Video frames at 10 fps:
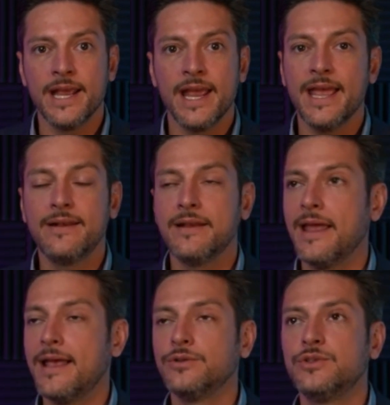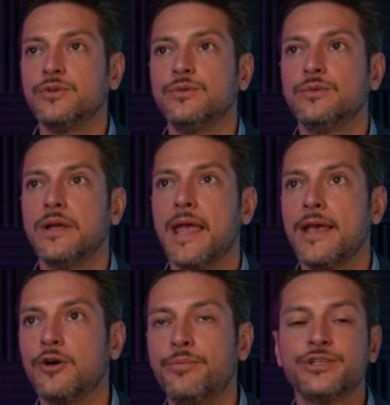
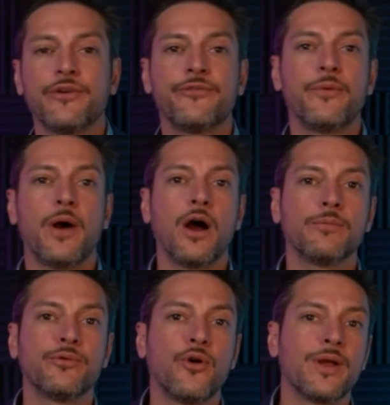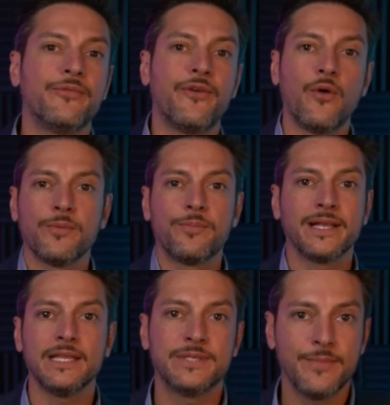it'll push our program forward by
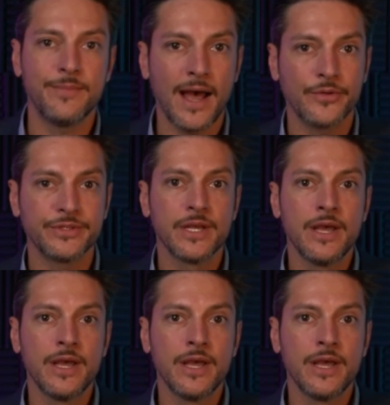leaps and bounds.